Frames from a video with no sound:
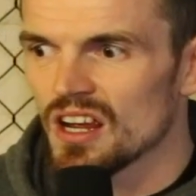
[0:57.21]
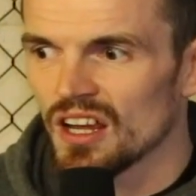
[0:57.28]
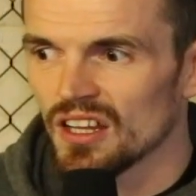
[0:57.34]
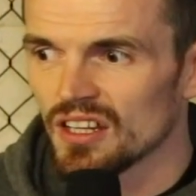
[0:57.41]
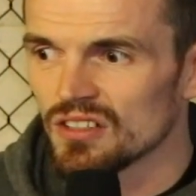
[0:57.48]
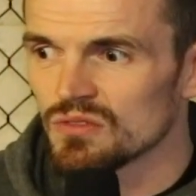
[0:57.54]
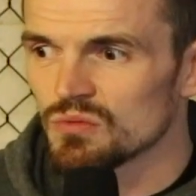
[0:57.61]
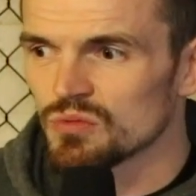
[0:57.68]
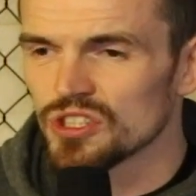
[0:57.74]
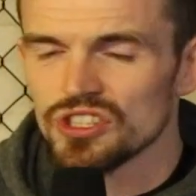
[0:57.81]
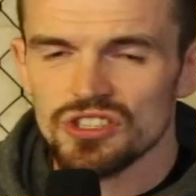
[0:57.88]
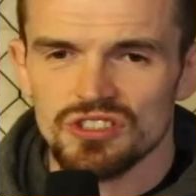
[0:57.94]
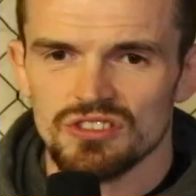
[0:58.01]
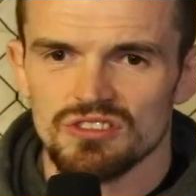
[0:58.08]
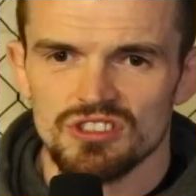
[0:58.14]
And then we
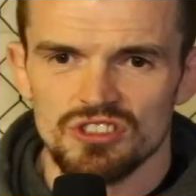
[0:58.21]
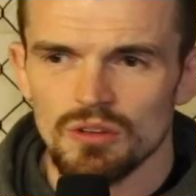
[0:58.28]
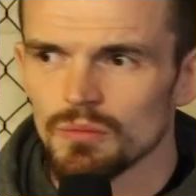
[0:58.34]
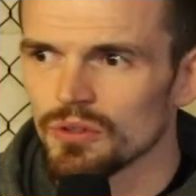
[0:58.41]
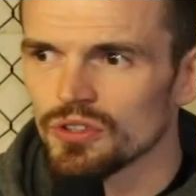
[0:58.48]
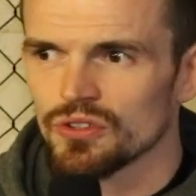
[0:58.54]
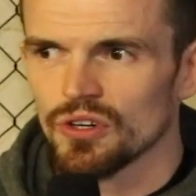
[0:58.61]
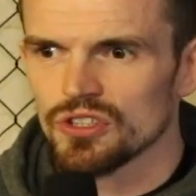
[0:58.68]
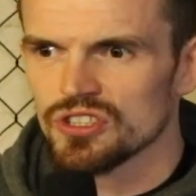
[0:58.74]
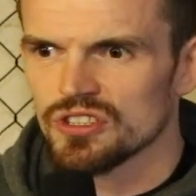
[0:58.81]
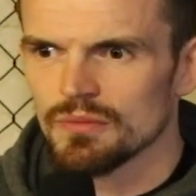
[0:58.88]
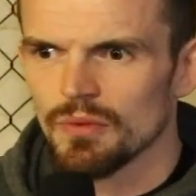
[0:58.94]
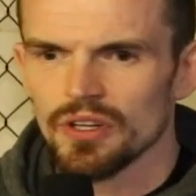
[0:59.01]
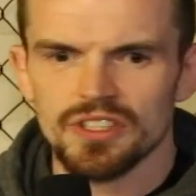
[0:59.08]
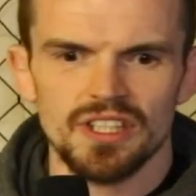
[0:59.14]
just stumbled across the
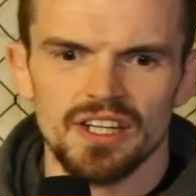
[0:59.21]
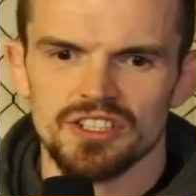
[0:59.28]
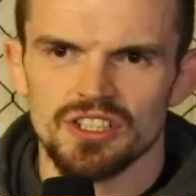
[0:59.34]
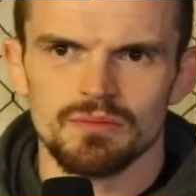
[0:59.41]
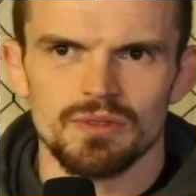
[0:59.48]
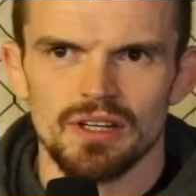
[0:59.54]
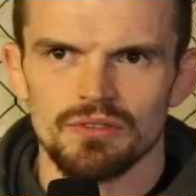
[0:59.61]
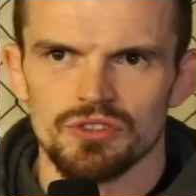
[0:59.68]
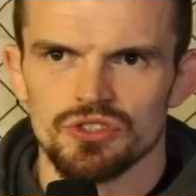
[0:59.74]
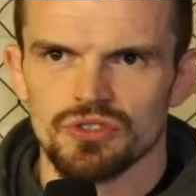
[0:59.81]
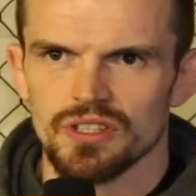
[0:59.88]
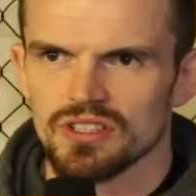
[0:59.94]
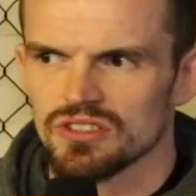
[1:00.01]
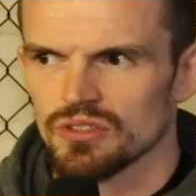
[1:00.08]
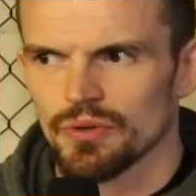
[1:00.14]
Muay Thai gym down the
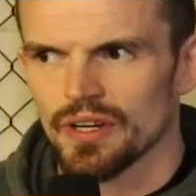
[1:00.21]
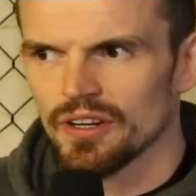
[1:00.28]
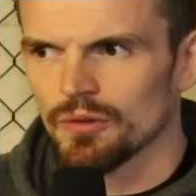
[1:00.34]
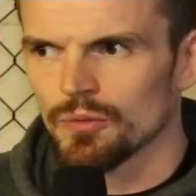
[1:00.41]
street, so we ended